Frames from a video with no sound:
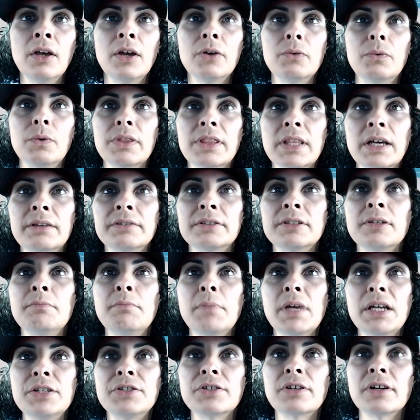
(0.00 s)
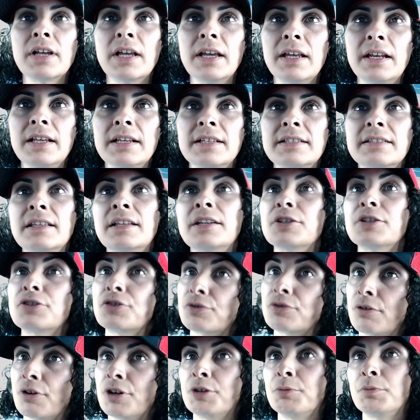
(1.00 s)
without the major headaches that
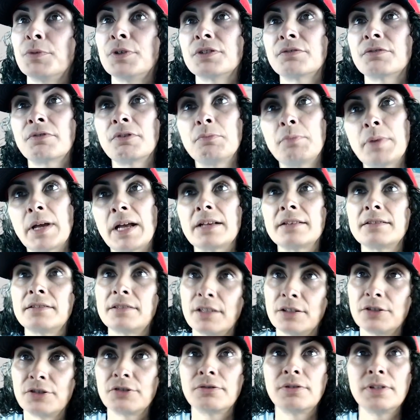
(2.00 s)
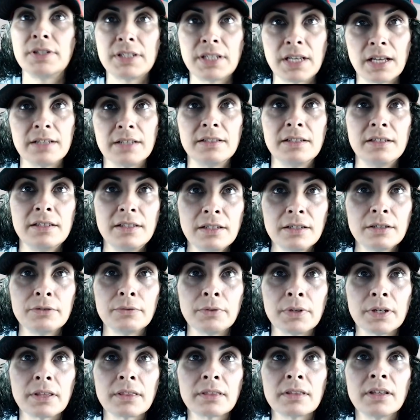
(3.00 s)
astronomers from past centuries had to deal
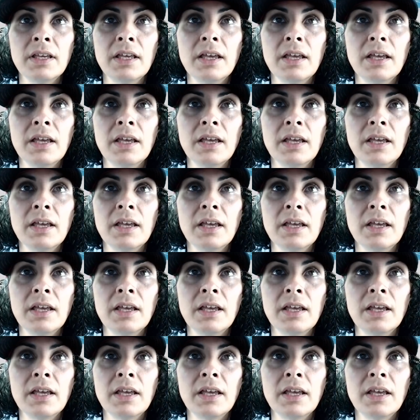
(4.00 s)
with.